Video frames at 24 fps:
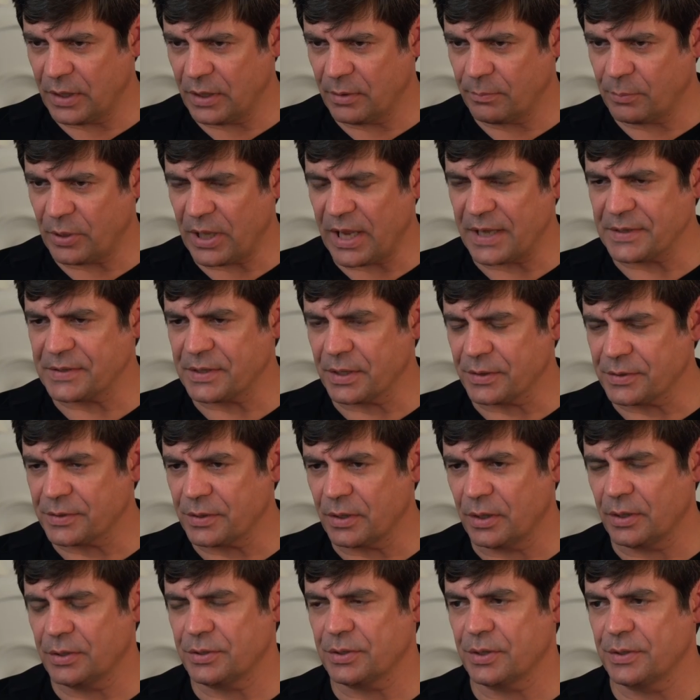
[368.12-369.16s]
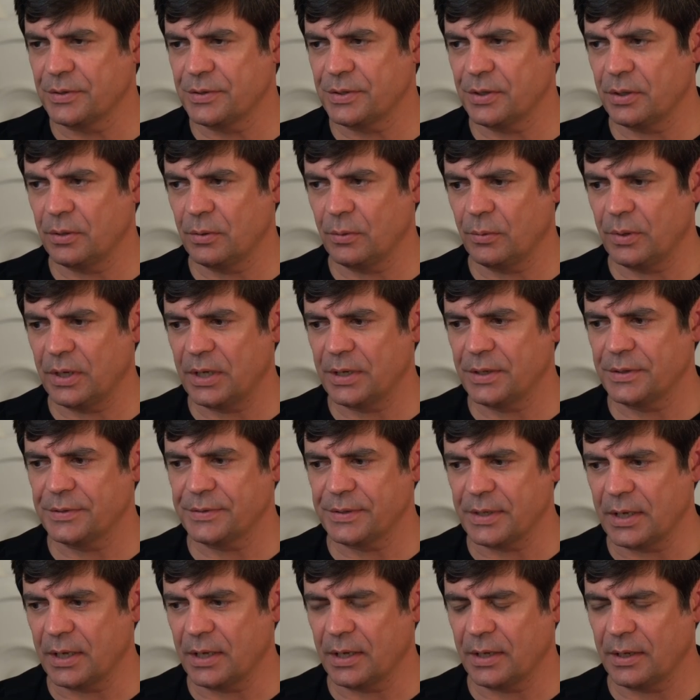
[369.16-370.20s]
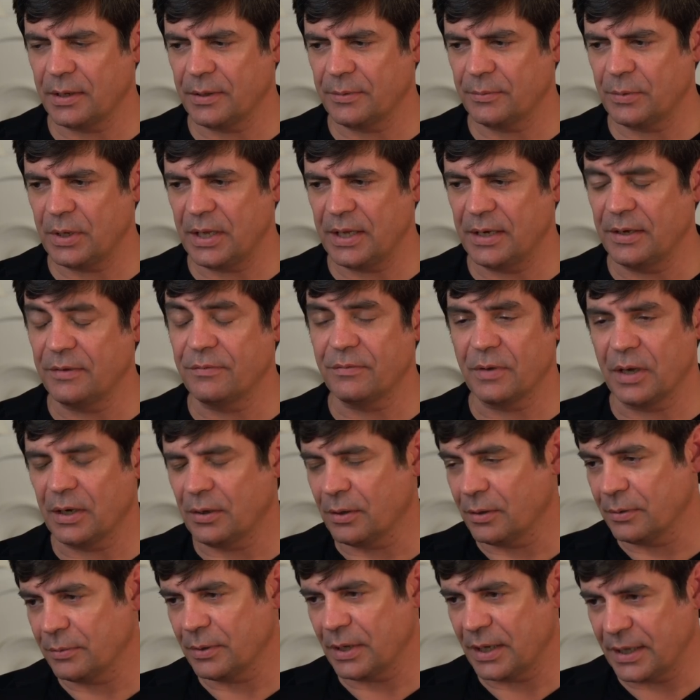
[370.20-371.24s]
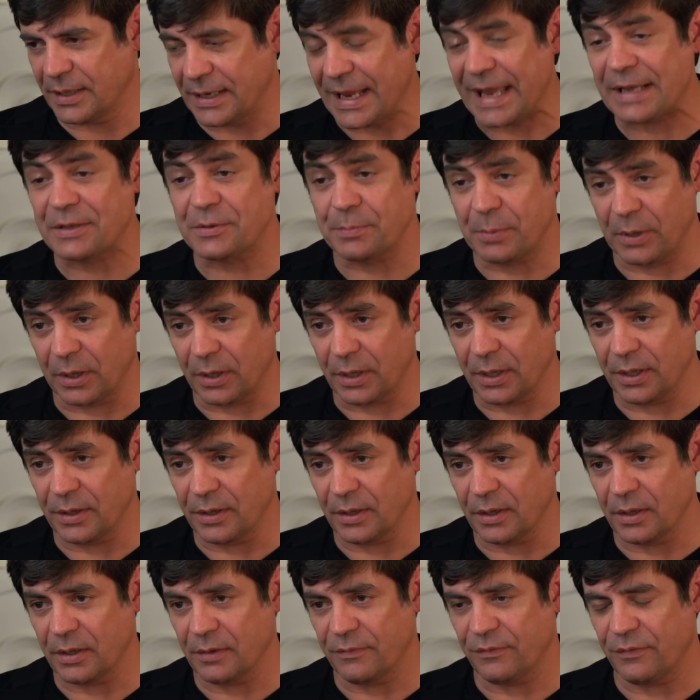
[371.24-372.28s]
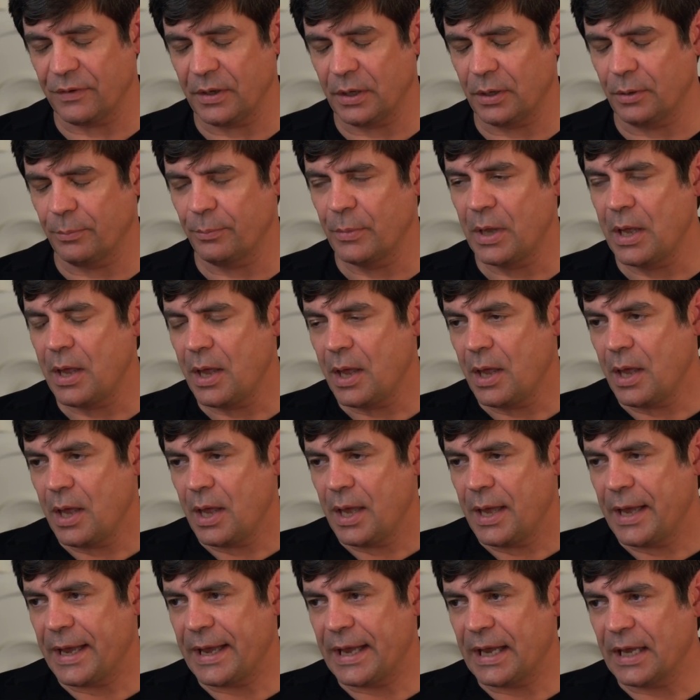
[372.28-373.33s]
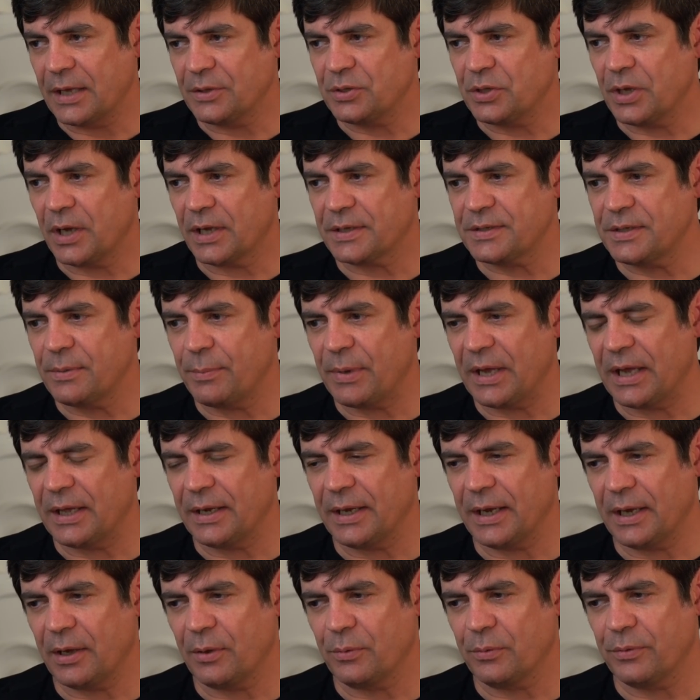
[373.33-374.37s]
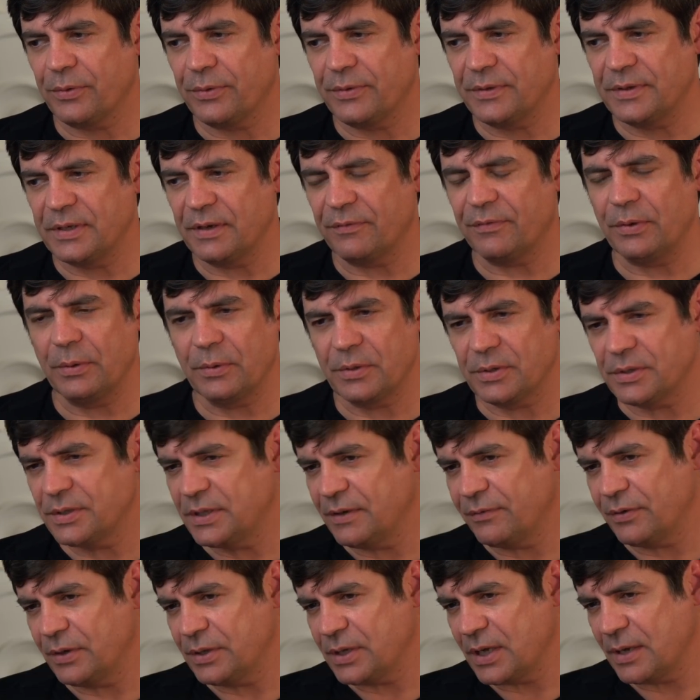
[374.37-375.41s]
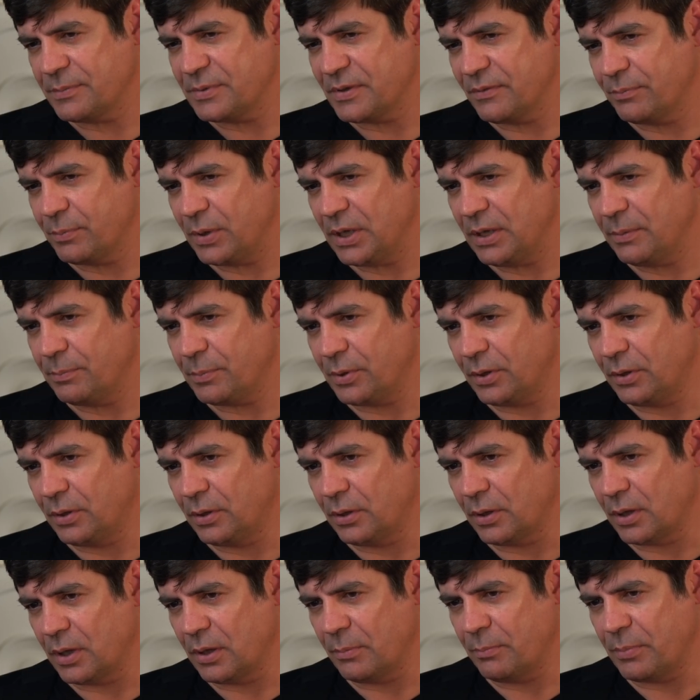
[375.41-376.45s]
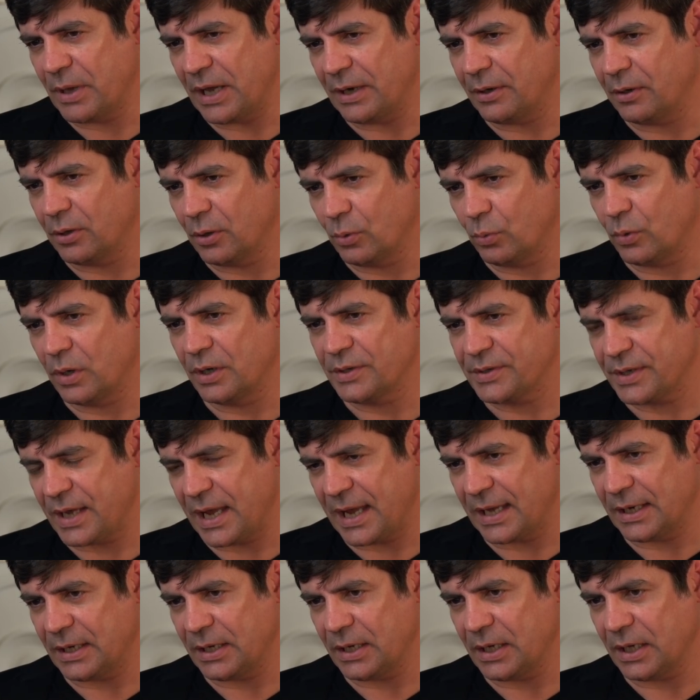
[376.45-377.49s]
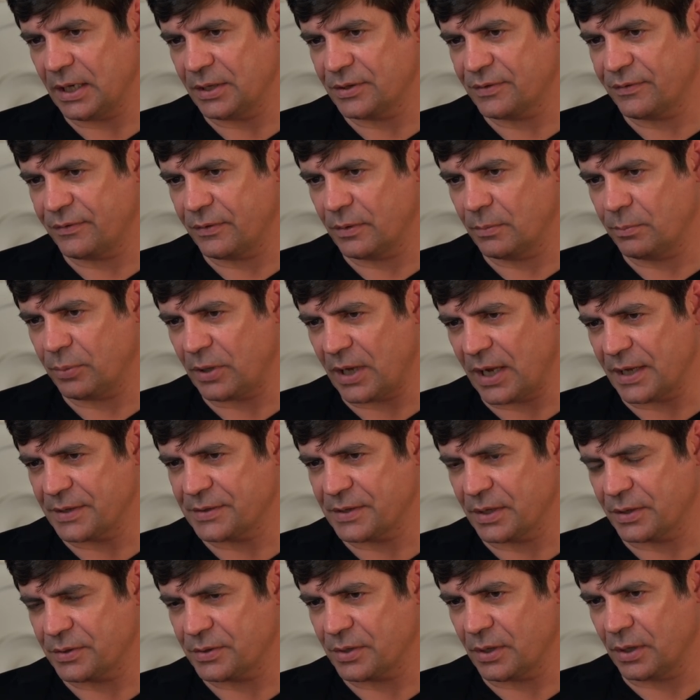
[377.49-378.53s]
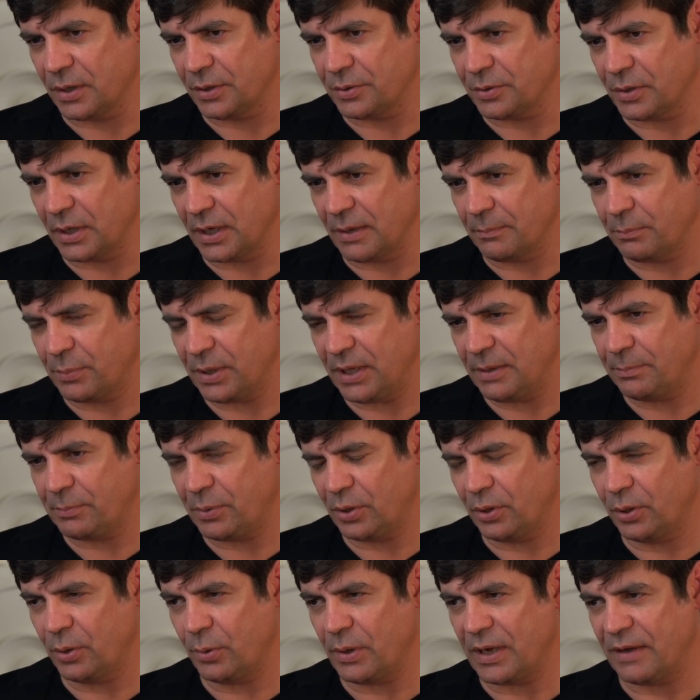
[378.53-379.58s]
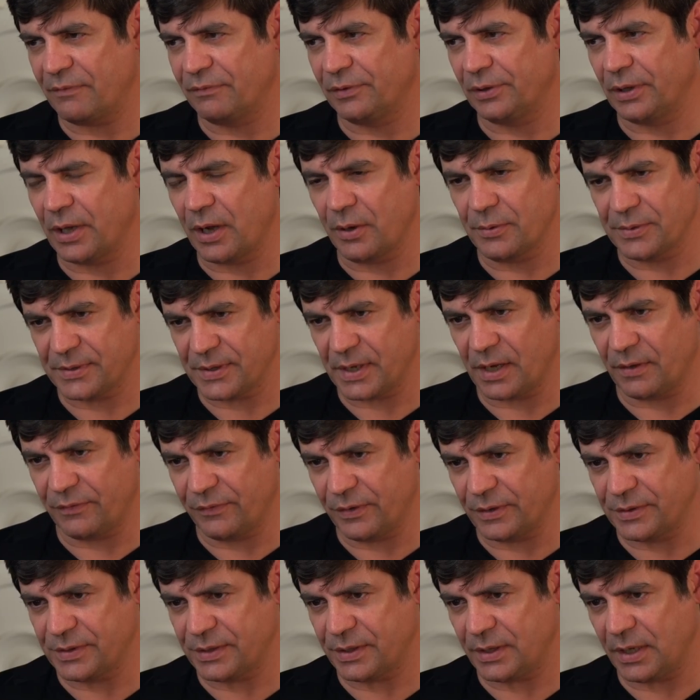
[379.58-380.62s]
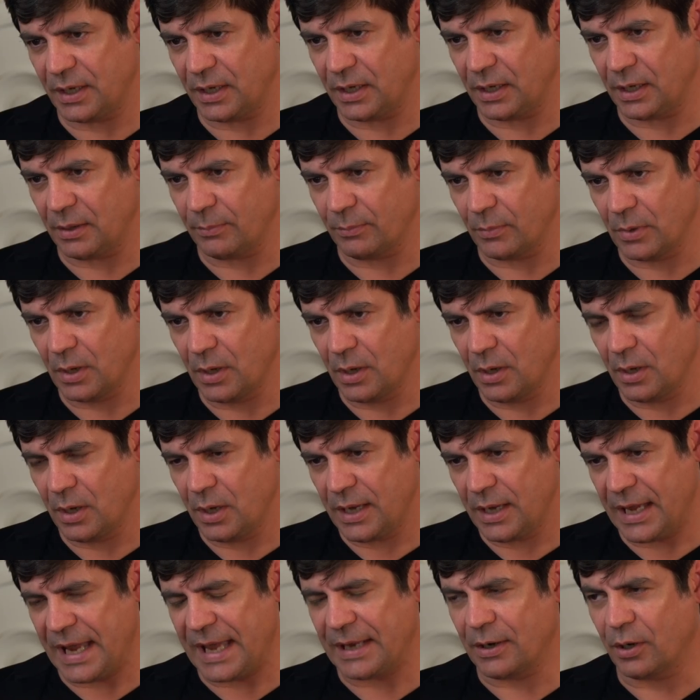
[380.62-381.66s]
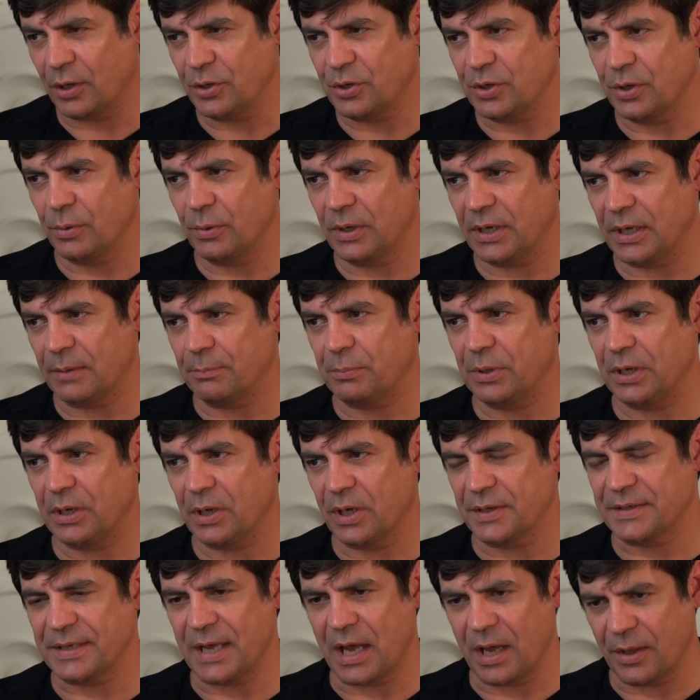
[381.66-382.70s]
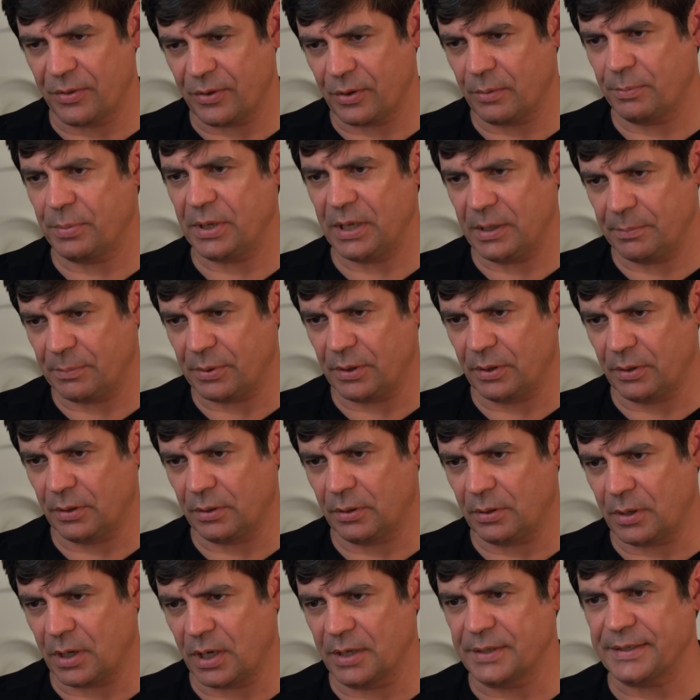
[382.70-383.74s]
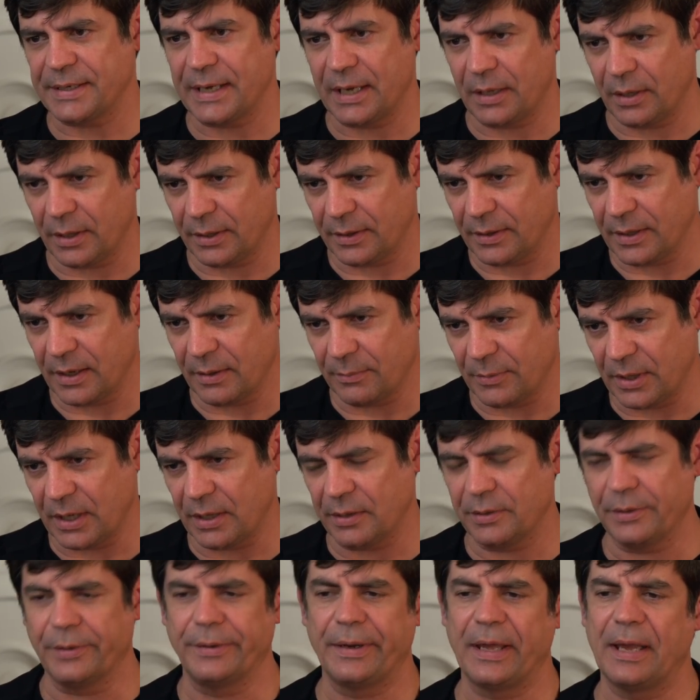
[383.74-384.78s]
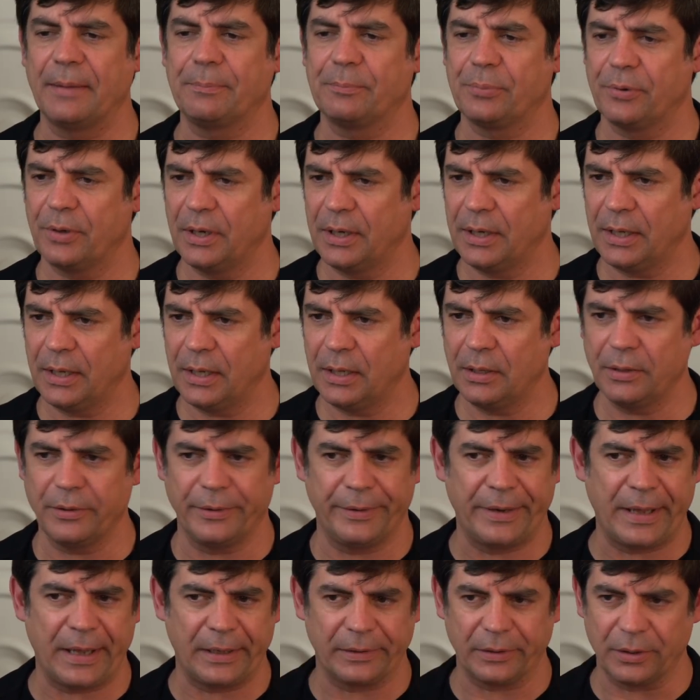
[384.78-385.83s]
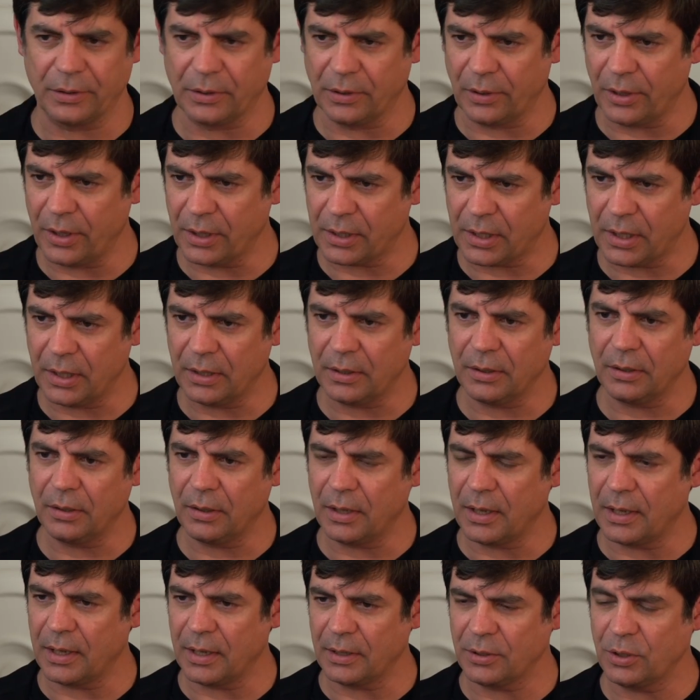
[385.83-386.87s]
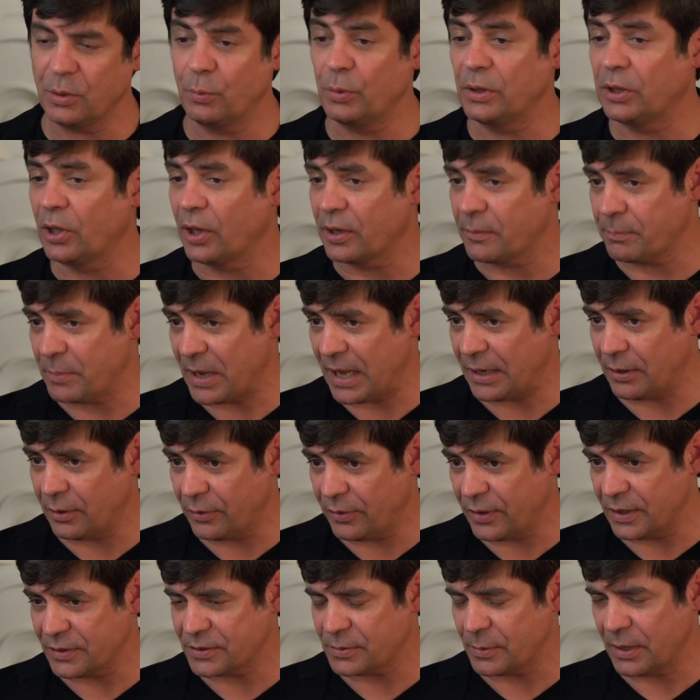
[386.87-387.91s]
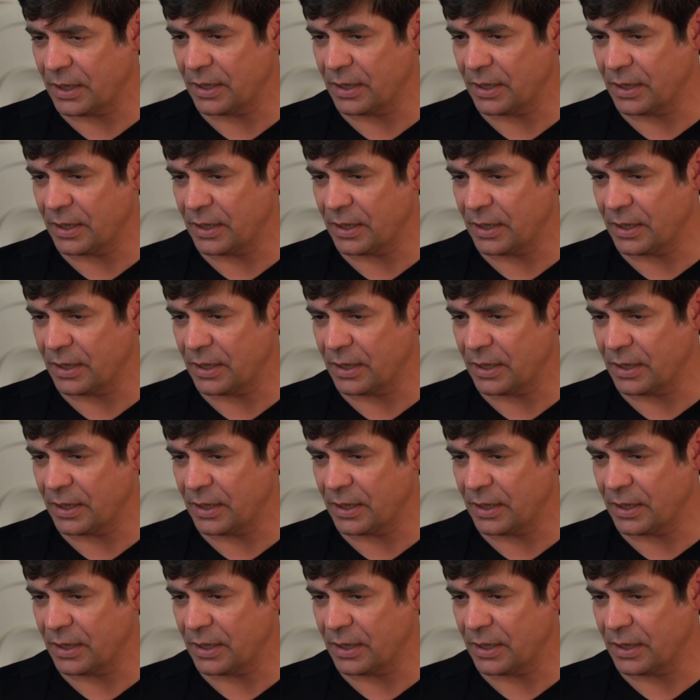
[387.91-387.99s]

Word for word: the plastic surgeons who is uh, in a, or an expert in the film uh, talks about how different, different types of people are better or worse candidates for plastic surgery. And people who have low self-esteem and are doing it because other people are telling them that you're not pretty, you're not good looking, uh, you would look better this